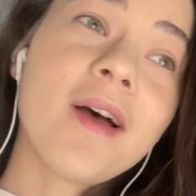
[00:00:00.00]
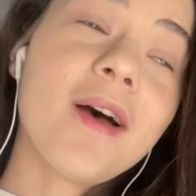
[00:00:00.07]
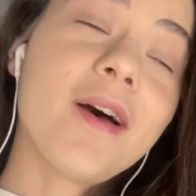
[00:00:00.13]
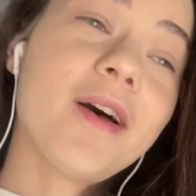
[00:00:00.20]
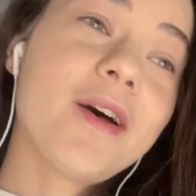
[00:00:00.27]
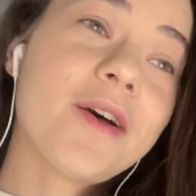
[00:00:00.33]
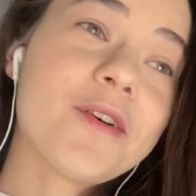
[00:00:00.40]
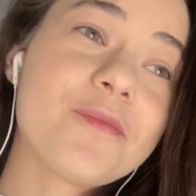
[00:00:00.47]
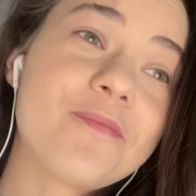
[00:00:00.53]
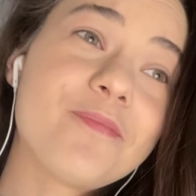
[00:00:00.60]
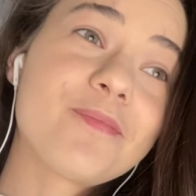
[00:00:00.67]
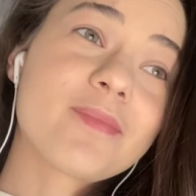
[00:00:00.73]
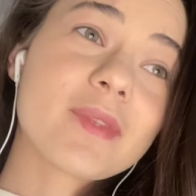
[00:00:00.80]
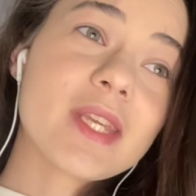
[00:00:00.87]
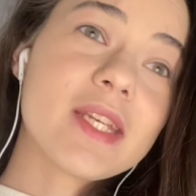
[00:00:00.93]
Um,
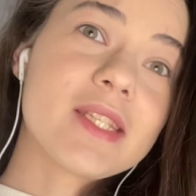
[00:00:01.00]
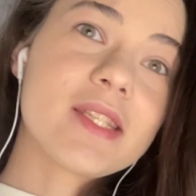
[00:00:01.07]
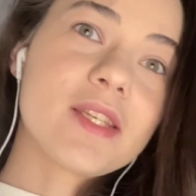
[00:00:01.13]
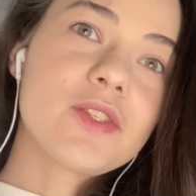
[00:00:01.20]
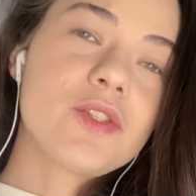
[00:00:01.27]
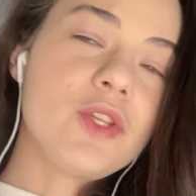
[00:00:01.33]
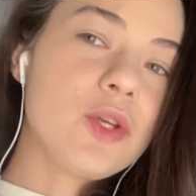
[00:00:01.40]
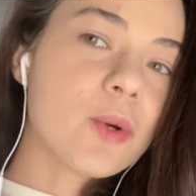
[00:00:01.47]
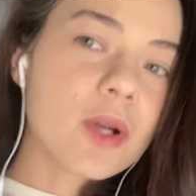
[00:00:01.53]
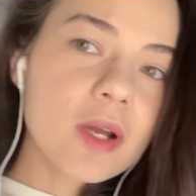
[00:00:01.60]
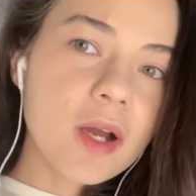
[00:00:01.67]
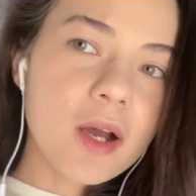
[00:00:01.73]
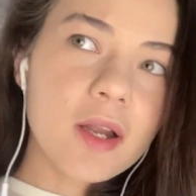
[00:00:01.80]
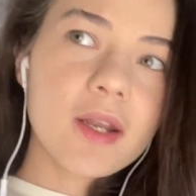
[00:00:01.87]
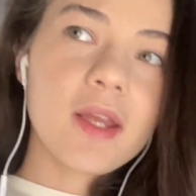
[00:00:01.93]
it says New York
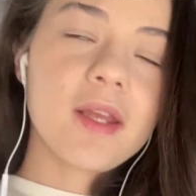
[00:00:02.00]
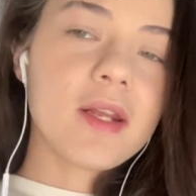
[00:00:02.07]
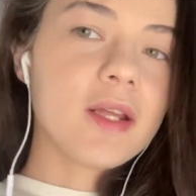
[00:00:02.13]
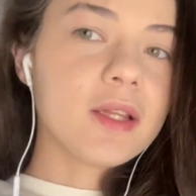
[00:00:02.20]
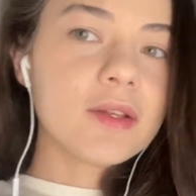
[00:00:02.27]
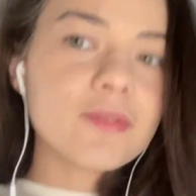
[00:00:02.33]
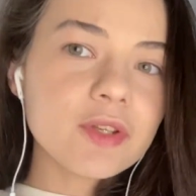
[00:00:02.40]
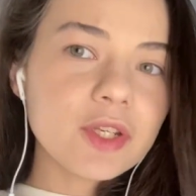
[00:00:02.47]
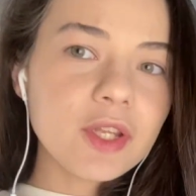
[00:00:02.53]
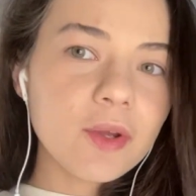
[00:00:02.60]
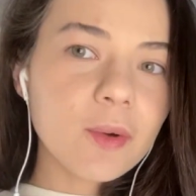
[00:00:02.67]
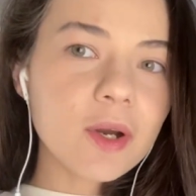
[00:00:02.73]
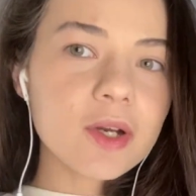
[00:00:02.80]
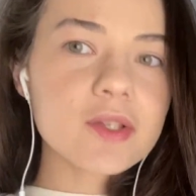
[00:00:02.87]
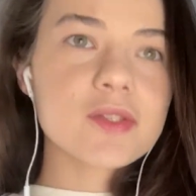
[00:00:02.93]
on it, and I live in New York,